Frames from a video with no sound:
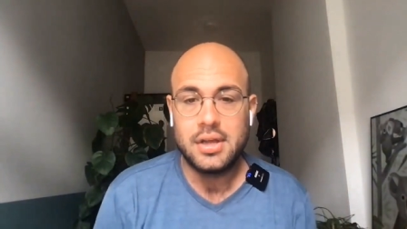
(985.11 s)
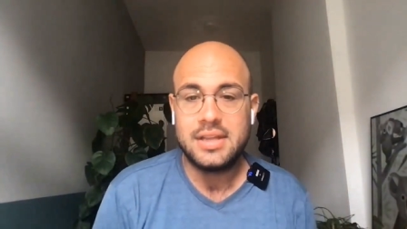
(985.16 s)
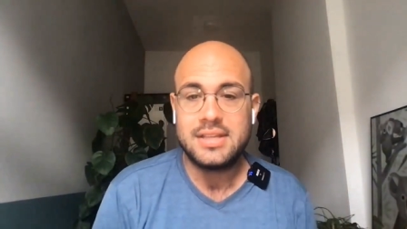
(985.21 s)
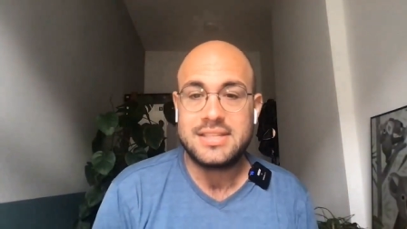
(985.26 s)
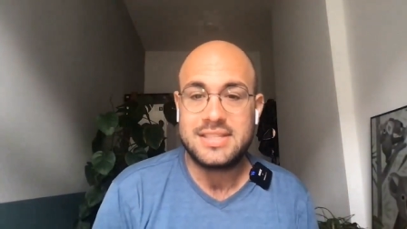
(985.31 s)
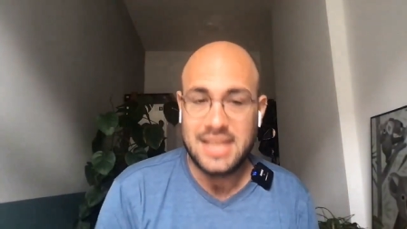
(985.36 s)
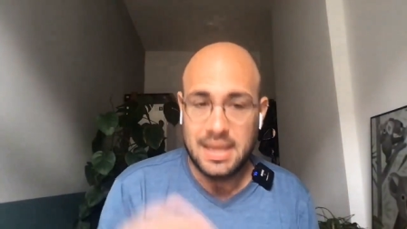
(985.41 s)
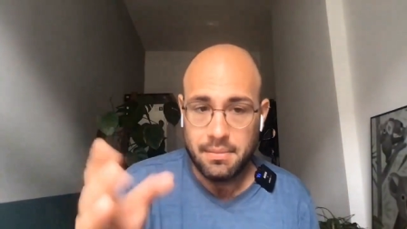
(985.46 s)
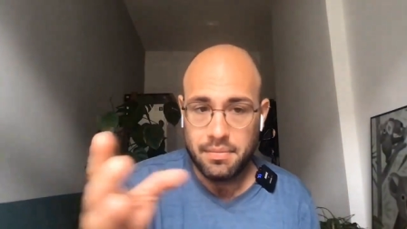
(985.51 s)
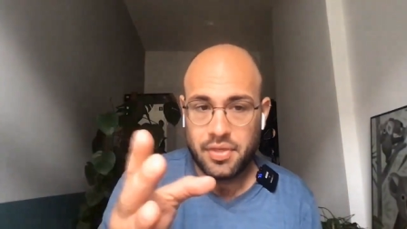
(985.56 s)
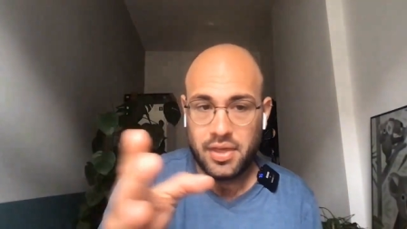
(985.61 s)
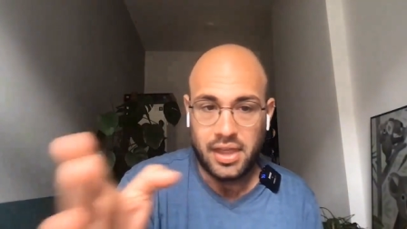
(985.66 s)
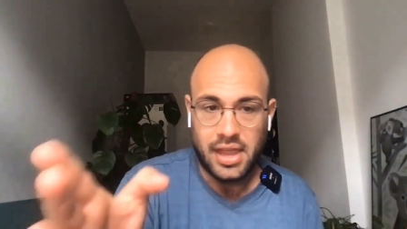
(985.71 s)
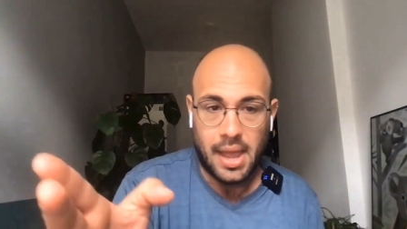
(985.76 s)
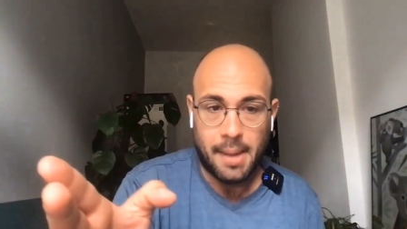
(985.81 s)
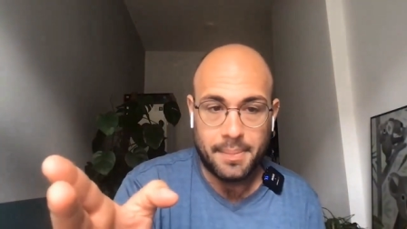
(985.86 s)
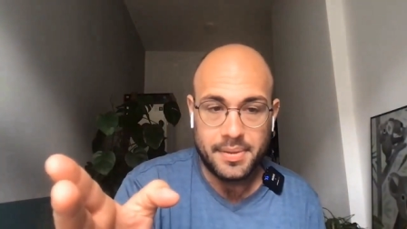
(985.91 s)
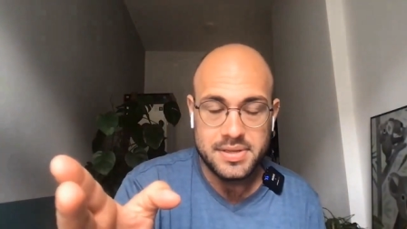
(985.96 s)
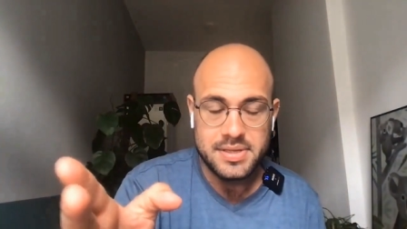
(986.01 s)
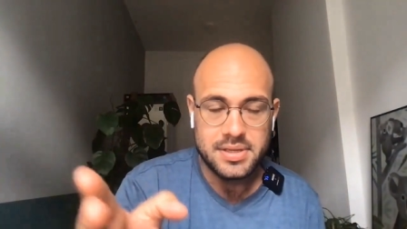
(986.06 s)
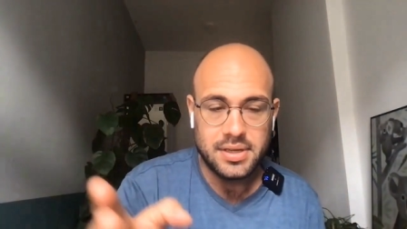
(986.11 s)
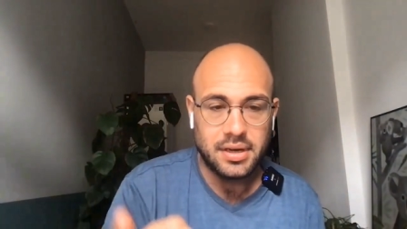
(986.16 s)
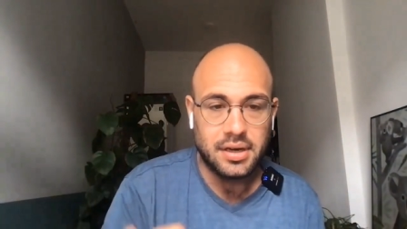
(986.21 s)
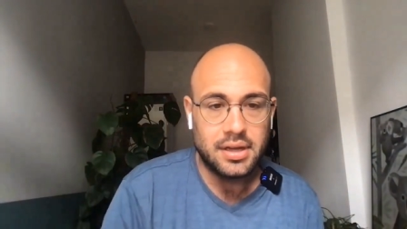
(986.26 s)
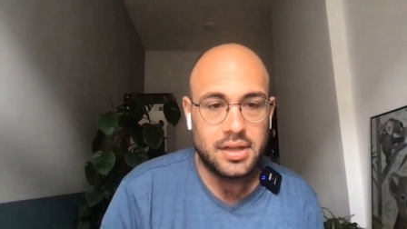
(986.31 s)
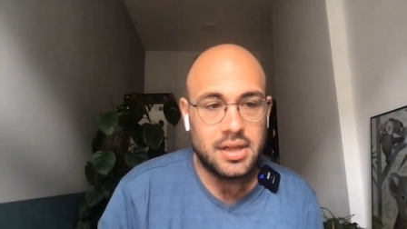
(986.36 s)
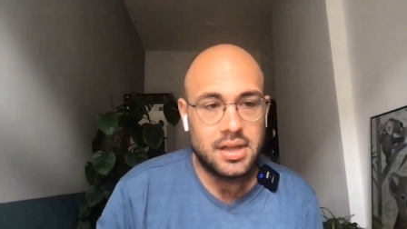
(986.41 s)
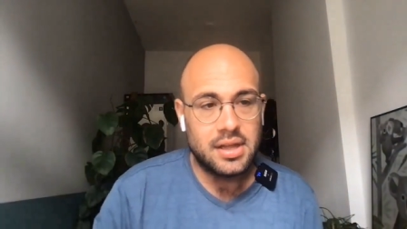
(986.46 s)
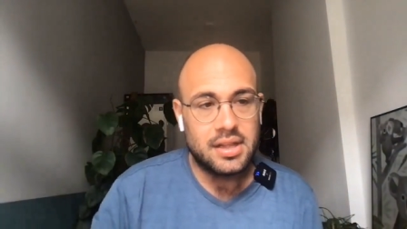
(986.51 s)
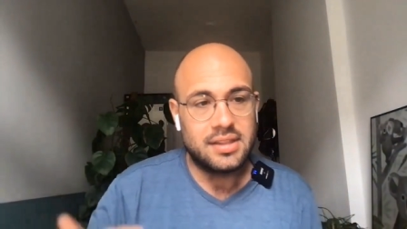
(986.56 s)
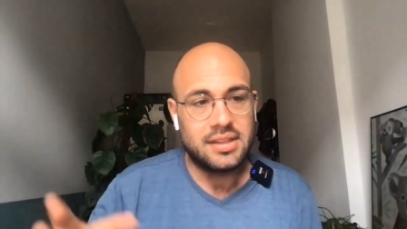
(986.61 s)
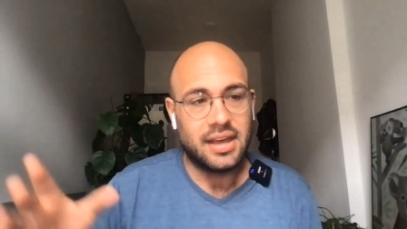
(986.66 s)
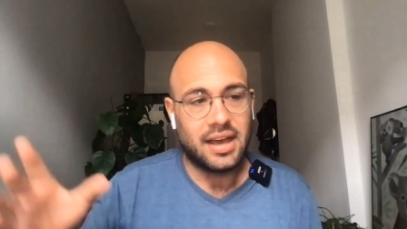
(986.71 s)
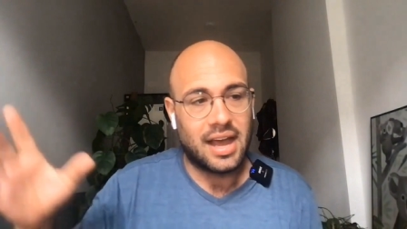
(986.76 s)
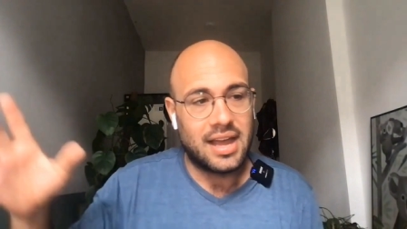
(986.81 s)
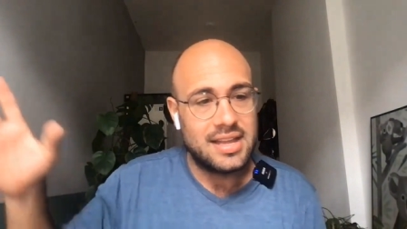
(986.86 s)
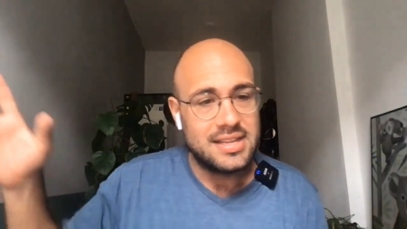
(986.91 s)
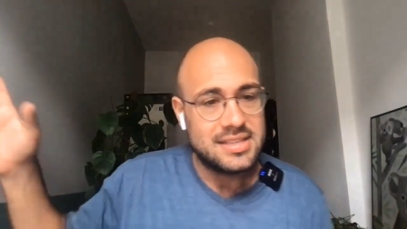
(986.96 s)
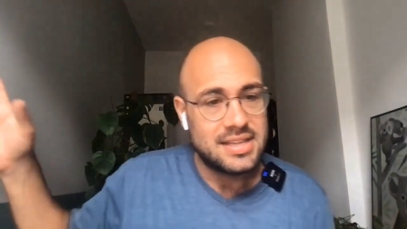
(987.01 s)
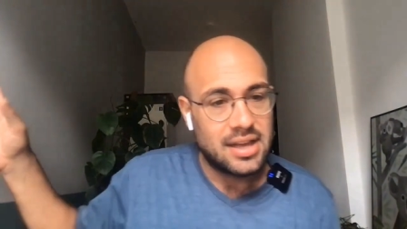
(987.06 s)
Same thing happens here. There
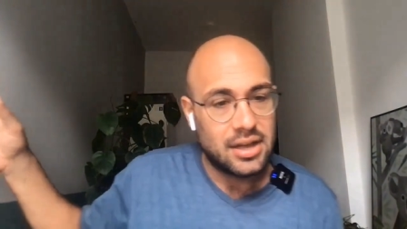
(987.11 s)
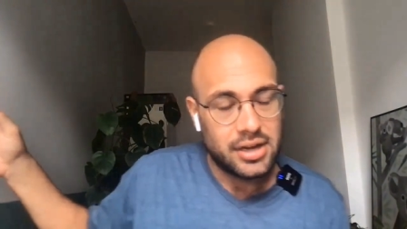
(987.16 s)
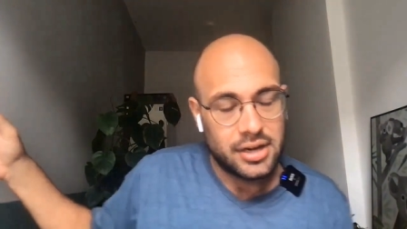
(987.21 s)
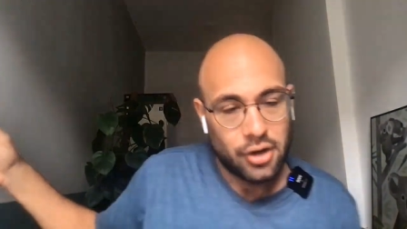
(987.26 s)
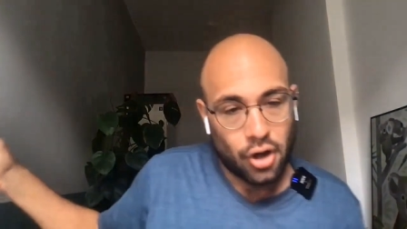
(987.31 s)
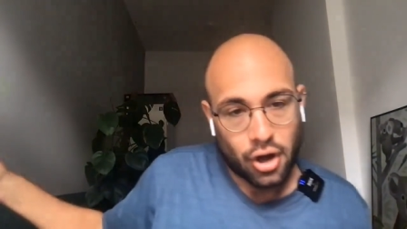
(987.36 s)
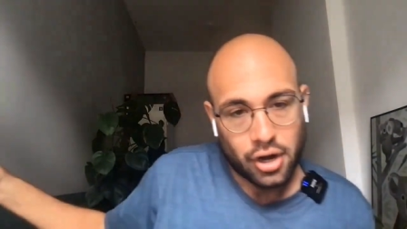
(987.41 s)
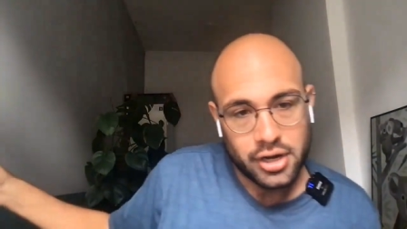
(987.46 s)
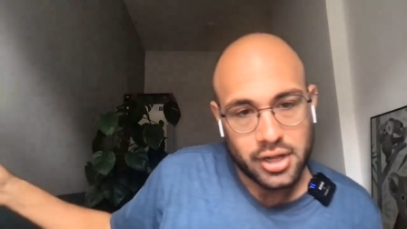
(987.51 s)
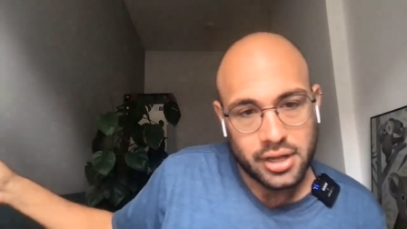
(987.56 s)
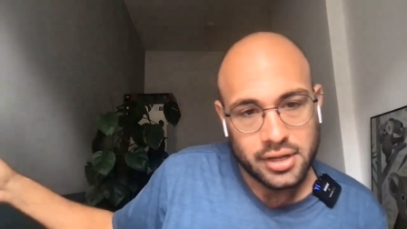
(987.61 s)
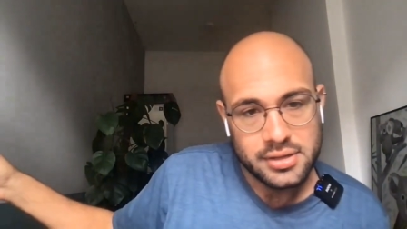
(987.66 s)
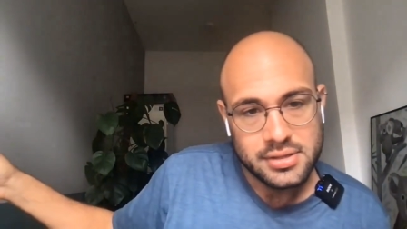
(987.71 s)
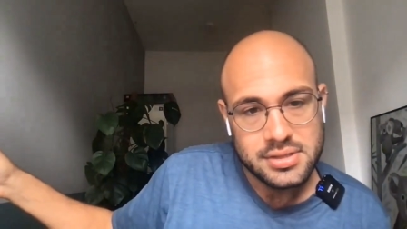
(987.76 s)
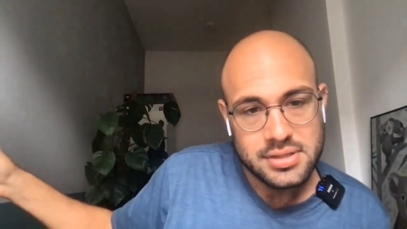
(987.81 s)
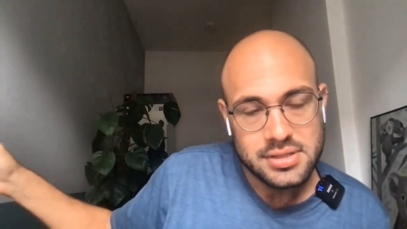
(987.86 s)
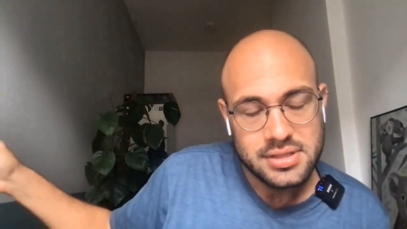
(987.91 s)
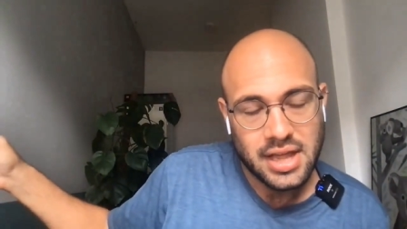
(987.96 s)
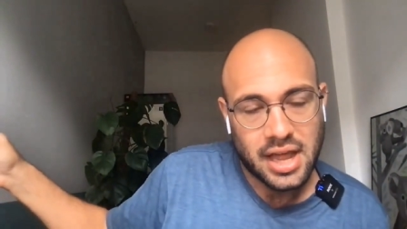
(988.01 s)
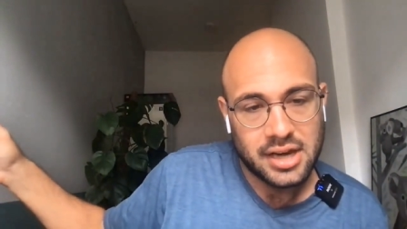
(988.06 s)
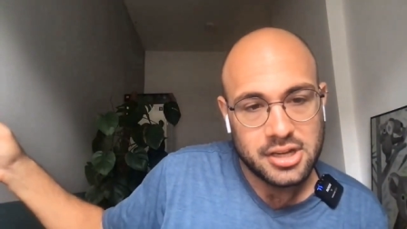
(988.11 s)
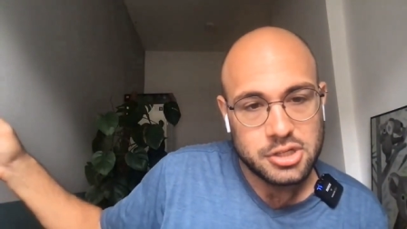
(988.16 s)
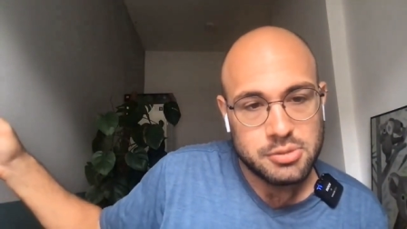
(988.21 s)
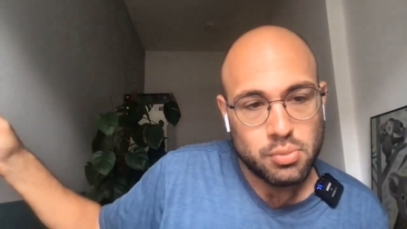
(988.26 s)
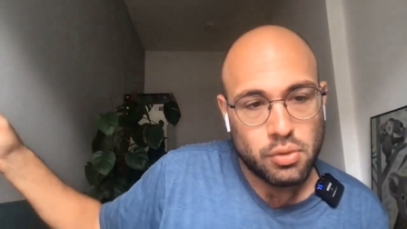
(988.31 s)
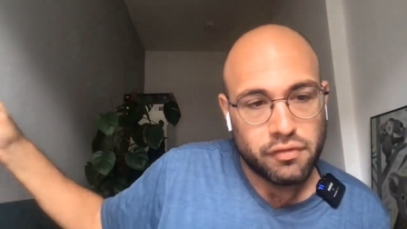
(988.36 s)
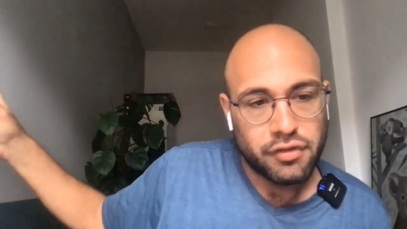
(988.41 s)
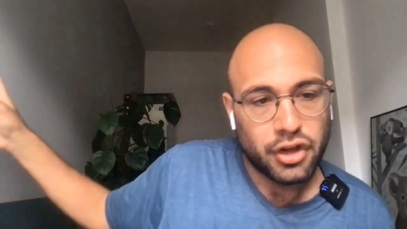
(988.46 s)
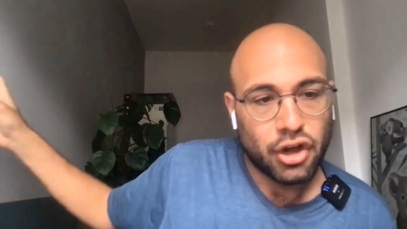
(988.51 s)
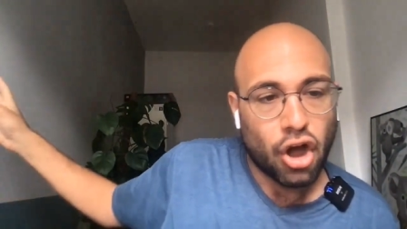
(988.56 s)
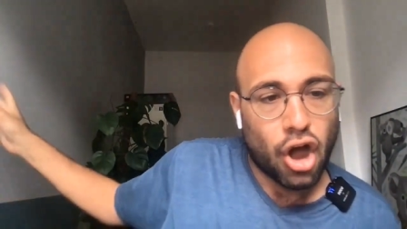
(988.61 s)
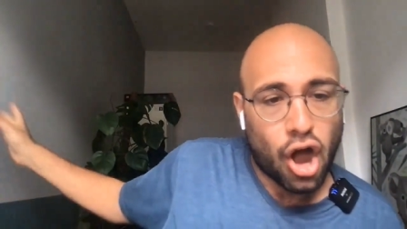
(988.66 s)
is an audience that is moving